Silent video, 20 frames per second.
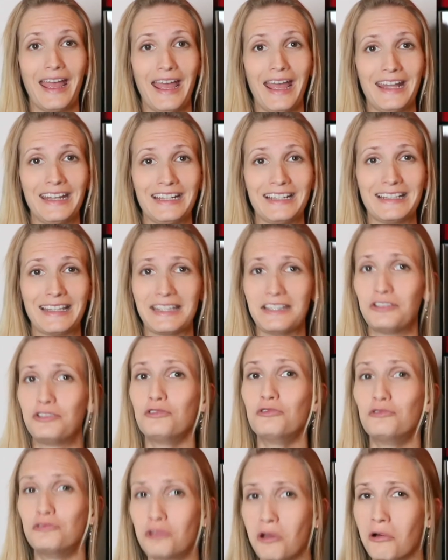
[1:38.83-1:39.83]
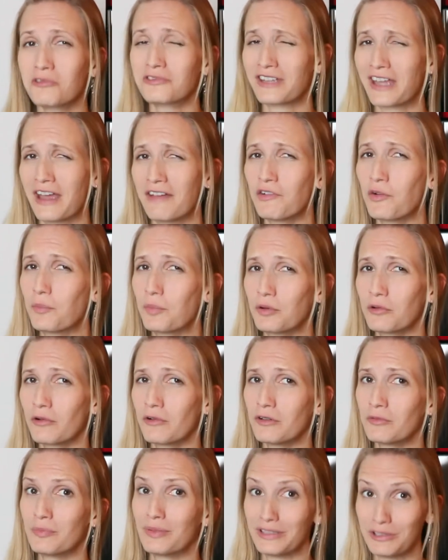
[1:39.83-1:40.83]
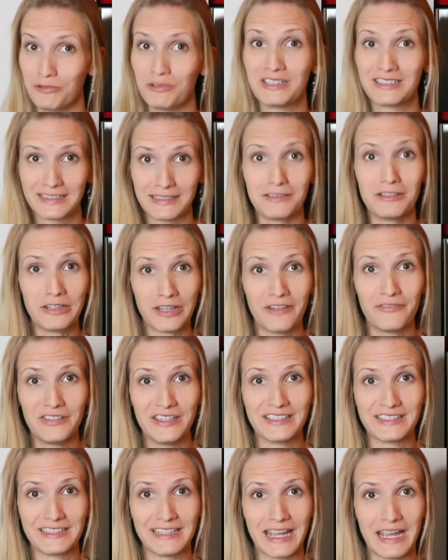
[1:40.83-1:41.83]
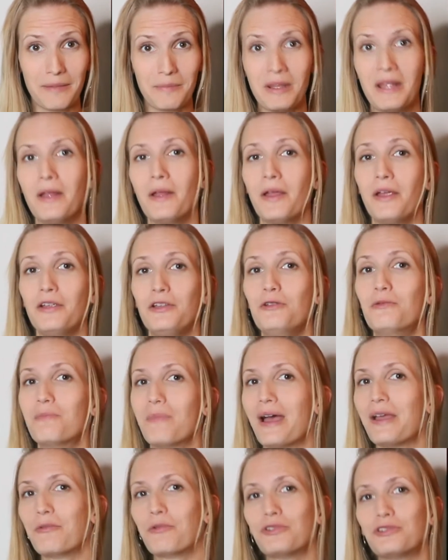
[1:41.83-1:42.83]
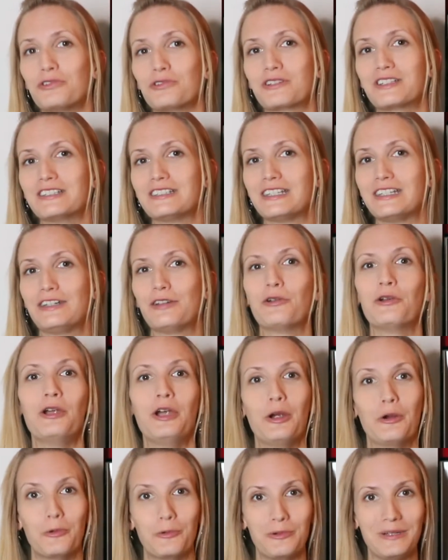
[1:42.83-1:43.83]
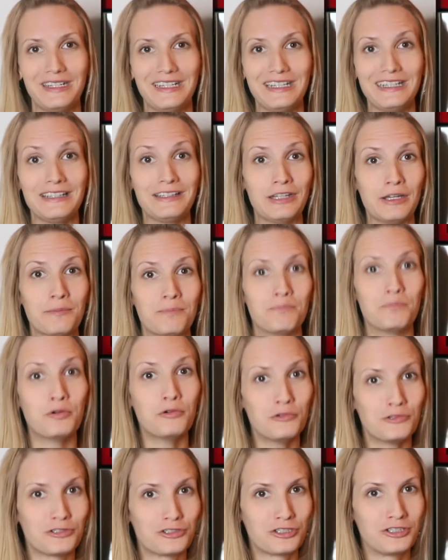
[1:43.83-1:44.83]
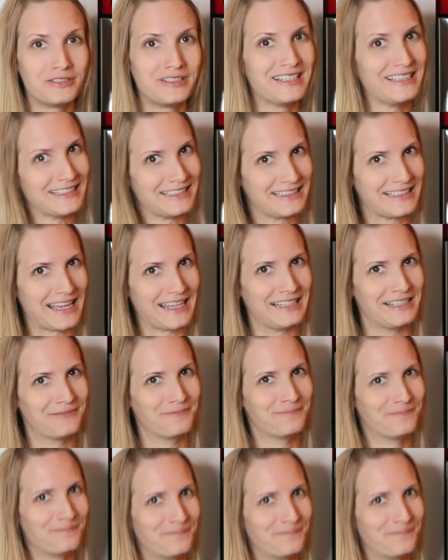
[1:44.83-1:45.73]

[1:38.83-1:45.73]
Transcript: And in case you don't have a poodle but you still love this name, you might want to consider Winnie the Pooch instead.